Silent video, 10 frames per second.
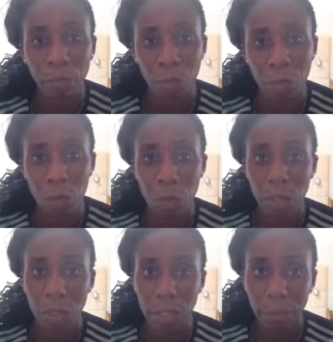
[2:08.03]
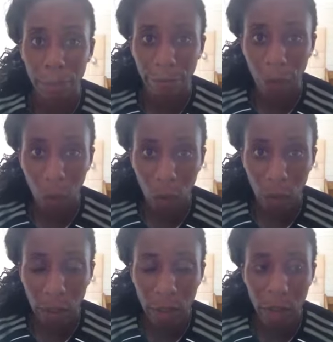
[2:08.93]
using the number
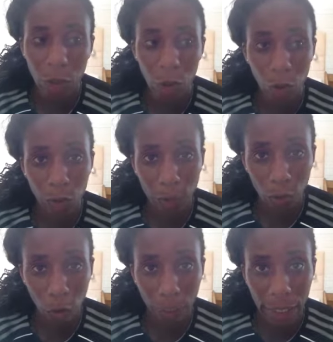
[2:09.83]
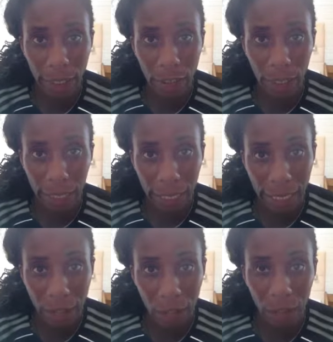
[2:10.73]
4, who would be dropping in to
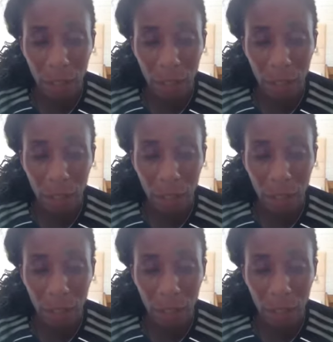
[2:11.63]
collect.